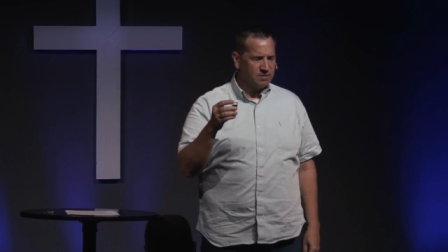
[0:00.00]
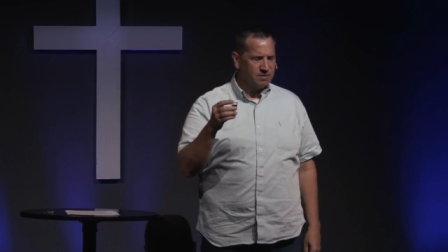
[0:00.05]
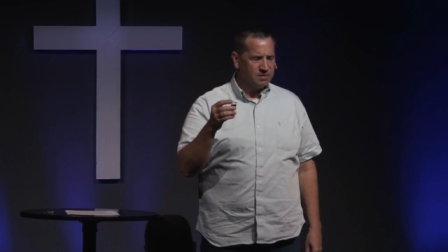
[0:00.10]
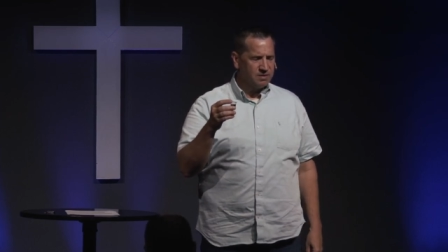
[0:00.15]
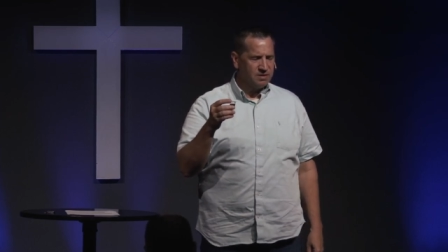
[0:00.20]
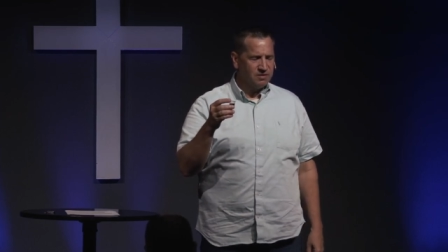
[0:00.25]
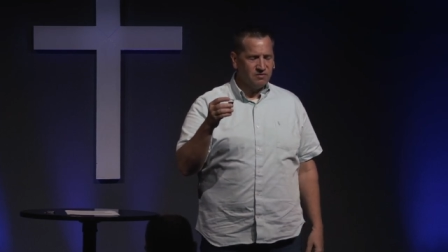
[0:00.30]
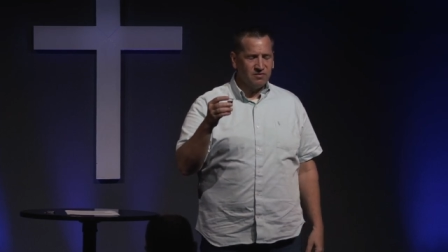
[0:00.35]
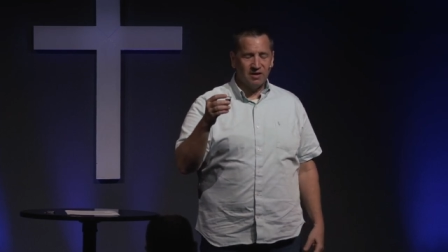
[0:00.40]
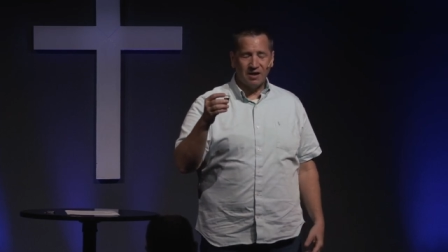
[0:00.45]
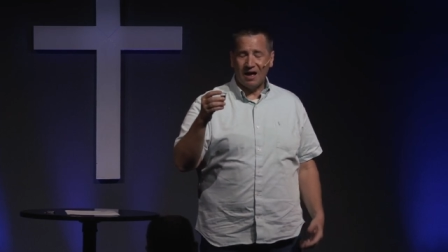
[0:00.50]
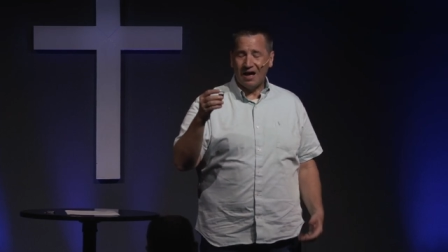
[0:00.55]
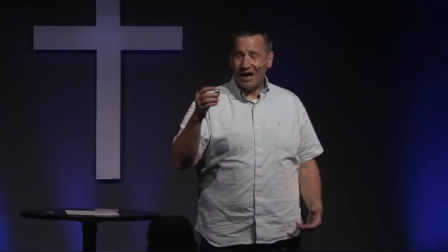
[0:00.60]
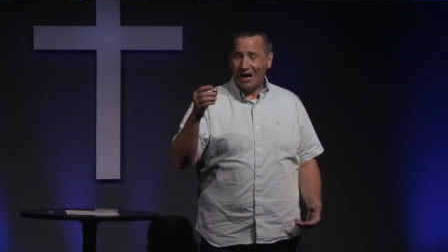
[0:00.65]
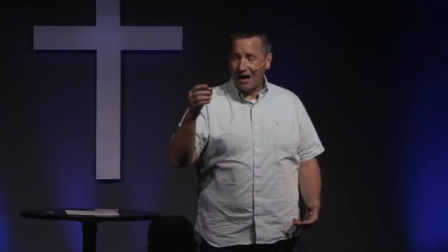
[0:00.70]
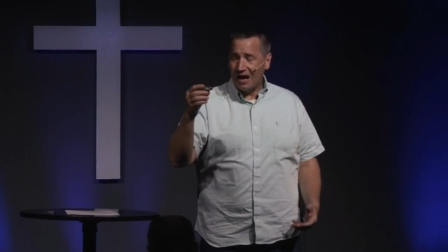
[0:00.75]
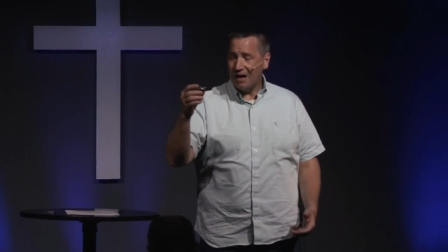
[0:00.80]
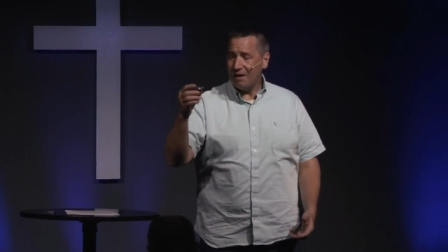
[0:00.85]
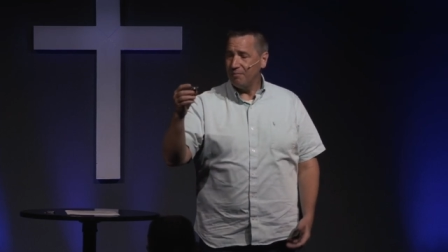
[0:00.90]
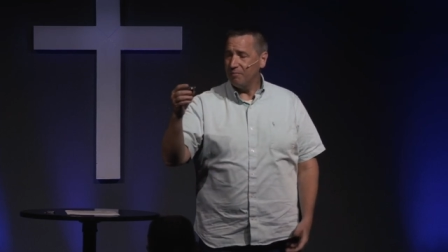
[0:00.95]
He said,
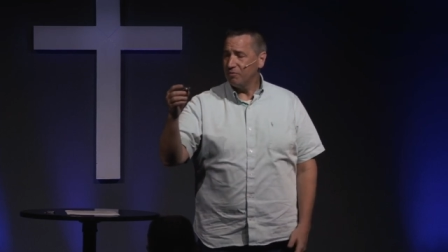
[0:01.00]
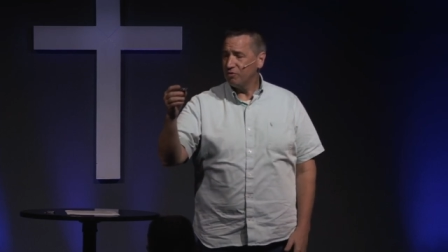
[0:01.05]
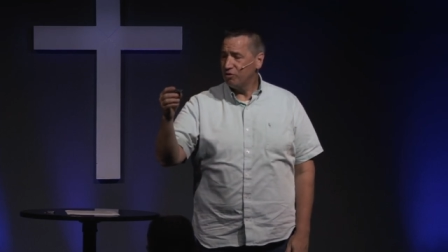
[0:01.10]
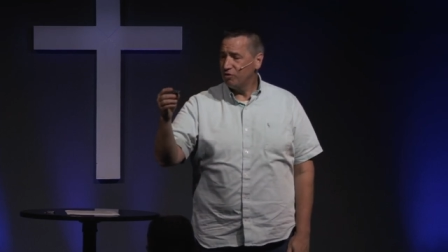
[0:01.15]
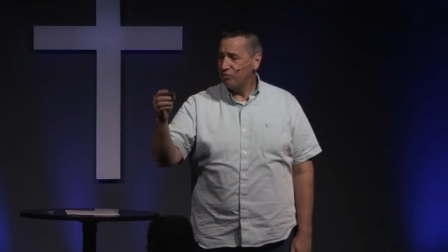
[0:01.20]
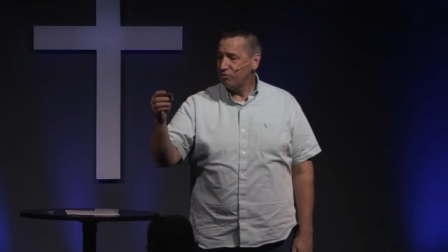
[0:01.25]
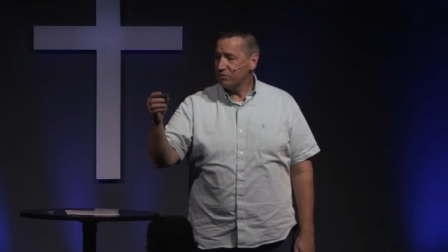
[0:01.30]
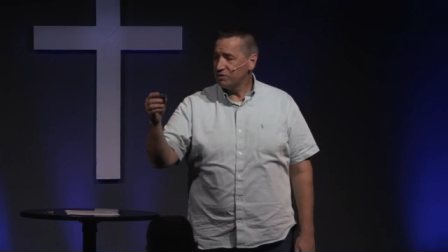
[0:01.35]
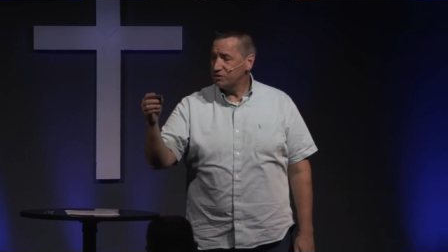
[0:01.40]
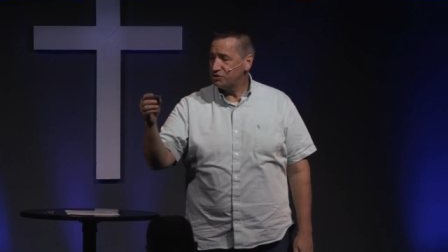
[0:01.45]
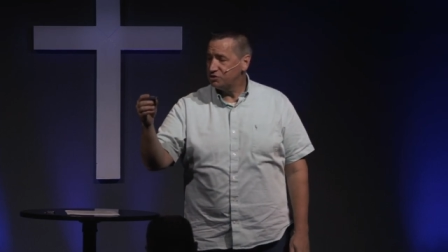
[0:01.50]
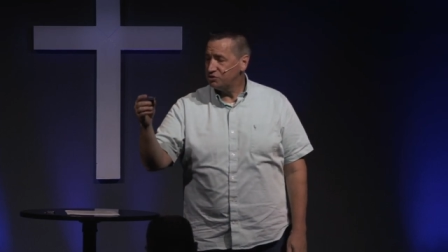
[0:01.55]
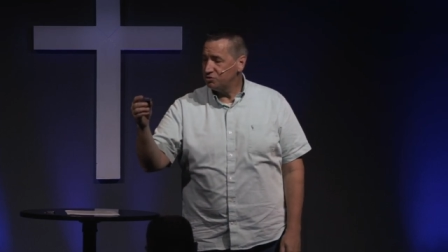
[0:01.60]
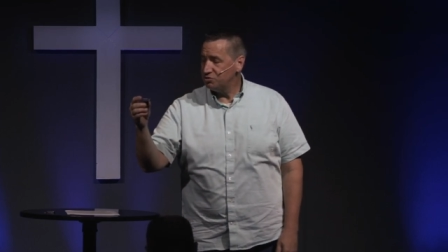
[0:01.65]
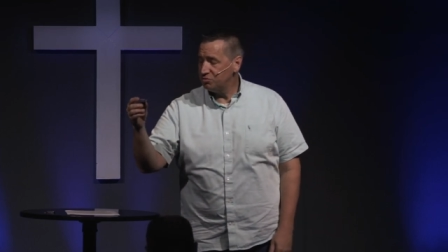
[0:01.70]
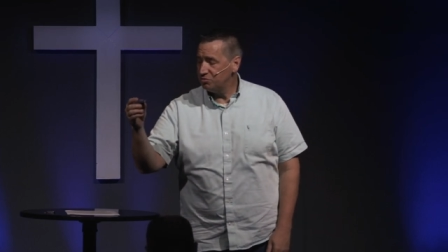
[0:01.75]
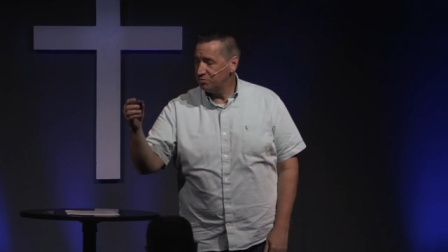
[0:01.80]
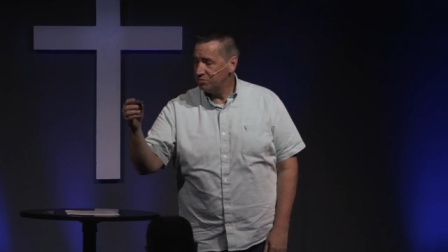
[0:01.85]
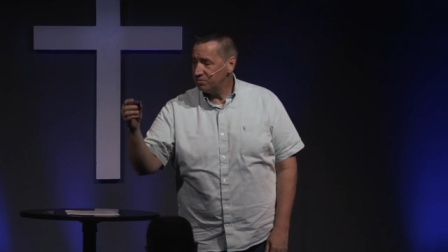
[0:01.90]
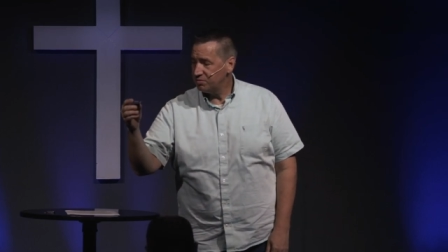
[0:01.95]
I'm going
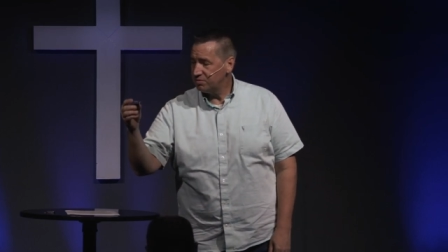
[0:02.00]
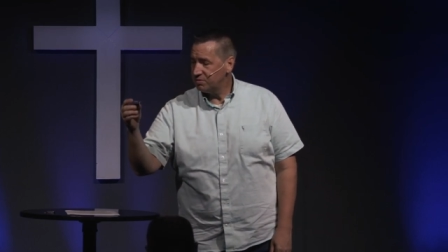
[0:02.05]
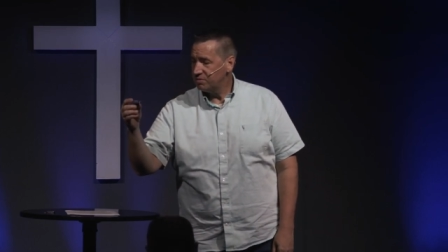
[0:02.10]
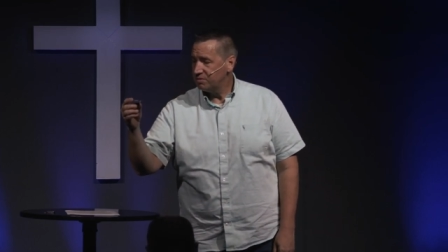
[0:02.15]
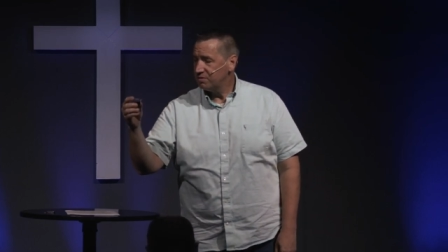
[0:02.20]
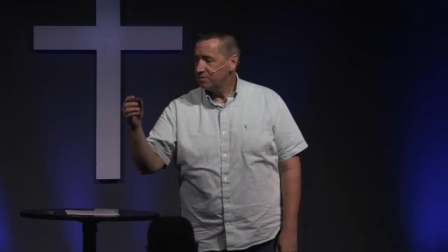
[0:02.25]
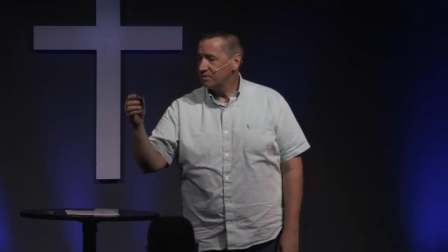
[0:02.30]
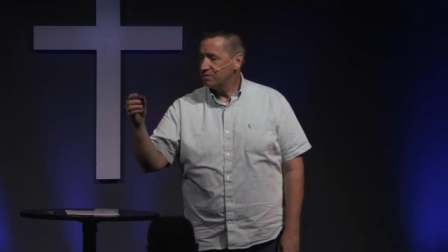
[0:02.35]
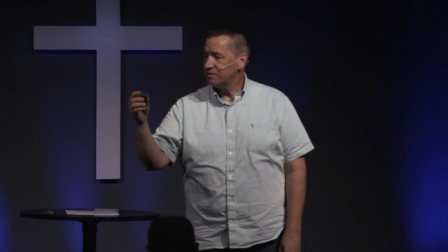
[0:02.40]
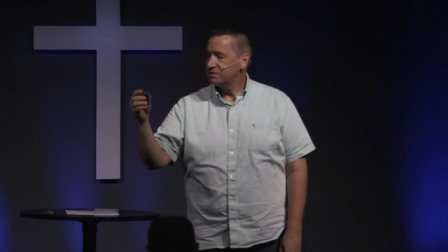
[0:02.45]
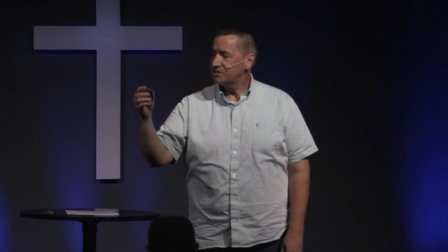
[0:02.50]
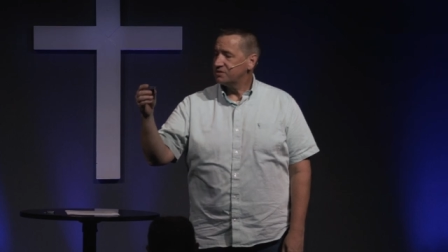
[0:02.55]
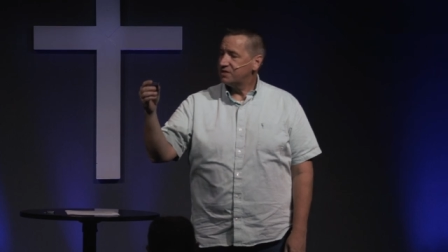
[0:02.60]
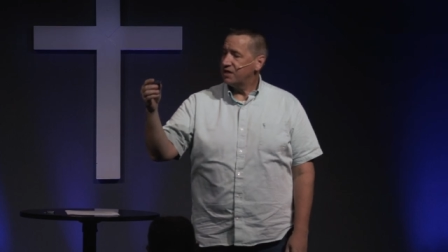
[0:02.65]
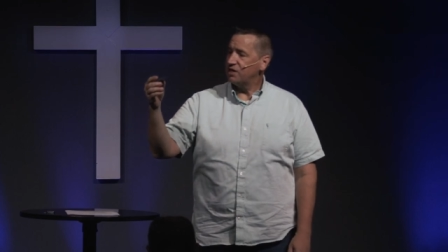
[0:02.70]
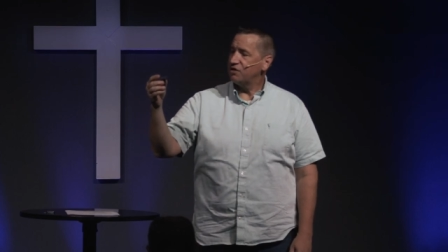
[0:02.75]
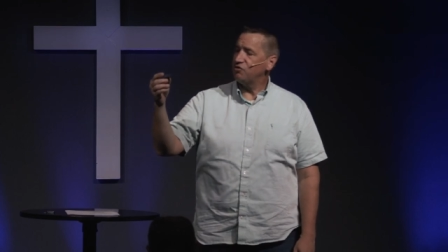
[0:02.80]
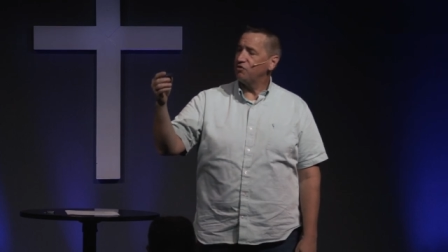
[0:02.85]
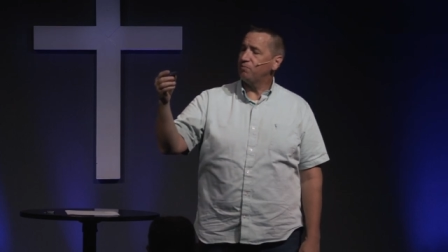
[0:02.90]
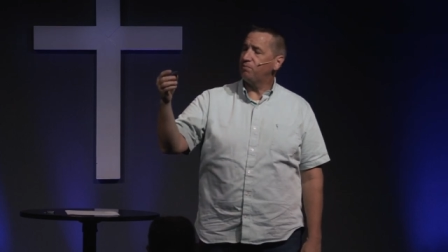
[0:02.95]
to
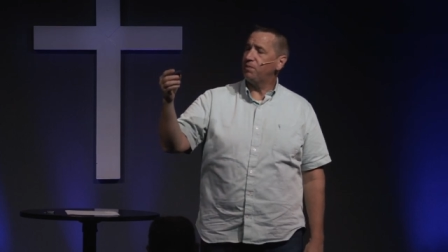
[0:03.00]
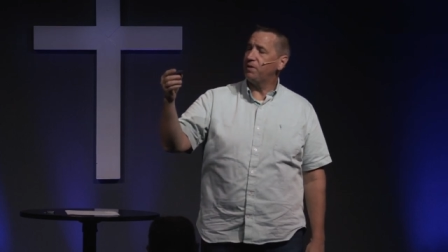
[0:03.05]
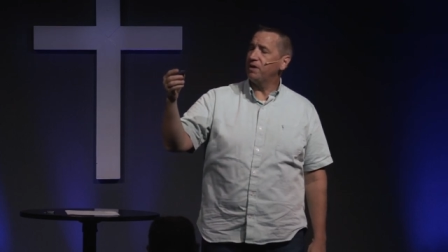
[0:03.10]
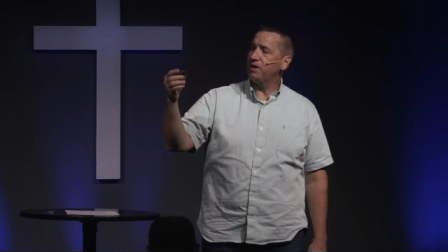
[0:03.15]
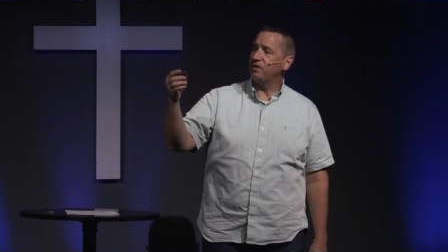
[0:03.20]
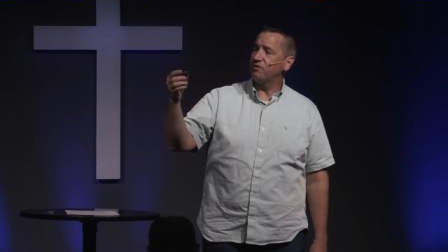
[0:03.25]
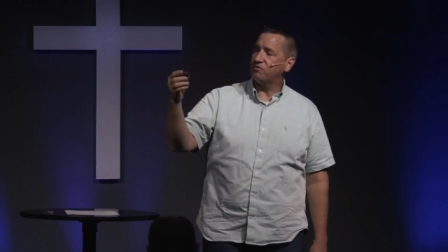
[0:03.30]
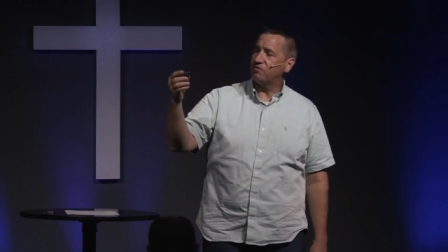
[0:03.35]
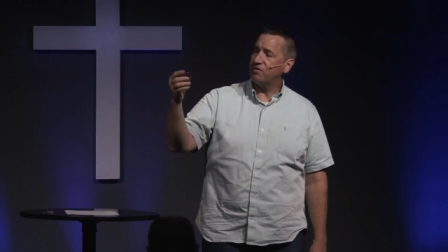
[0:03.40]
stand in your place.